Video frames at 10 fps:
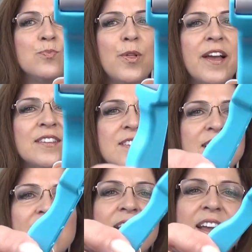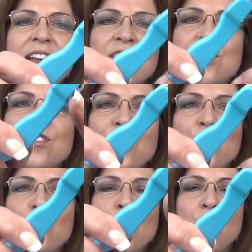plastic, has this
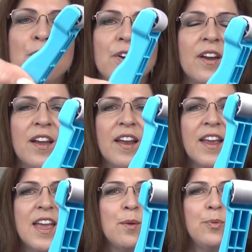little roller, and I can't